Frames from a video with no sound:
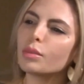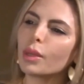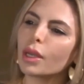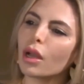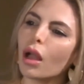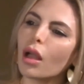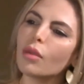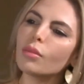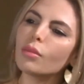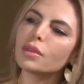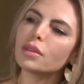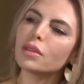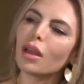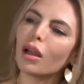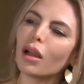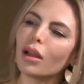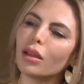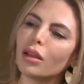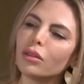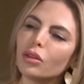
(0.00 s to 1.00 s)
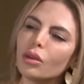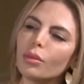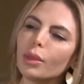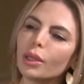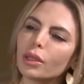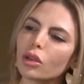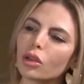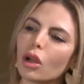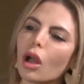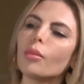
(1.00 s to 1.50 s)
becomes a little
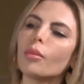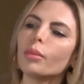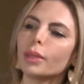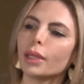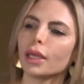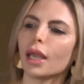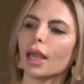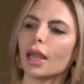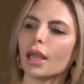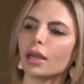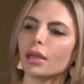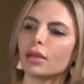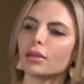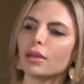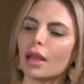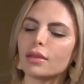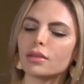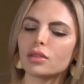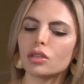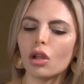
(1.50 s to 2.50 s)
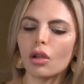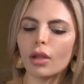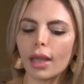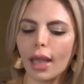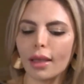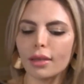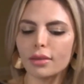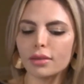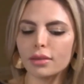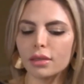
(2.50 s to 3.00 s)
bit complicated. As long
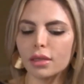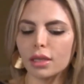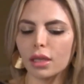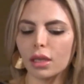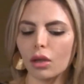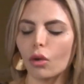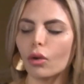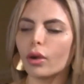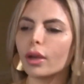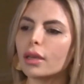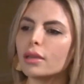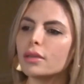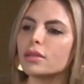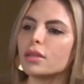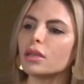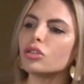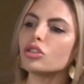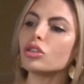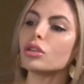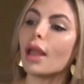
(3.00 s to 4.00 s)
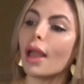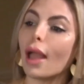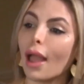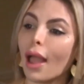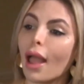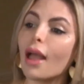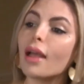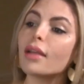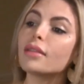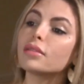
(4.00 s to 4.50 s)
as the organization
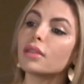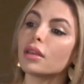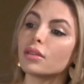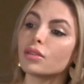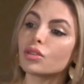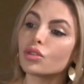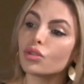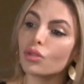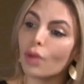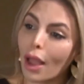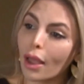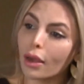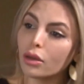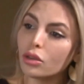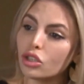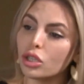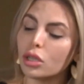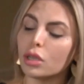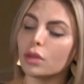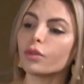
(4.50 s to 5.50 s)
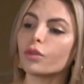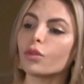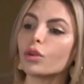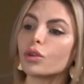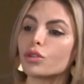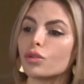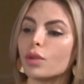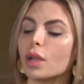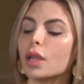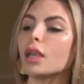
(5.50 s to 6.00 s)
has a strategy for
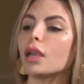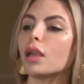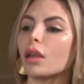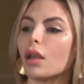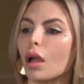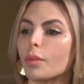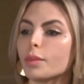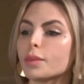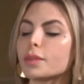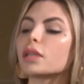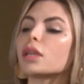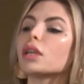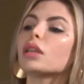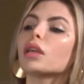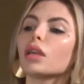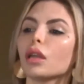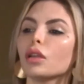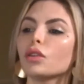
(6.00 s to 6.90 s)
training and upskilling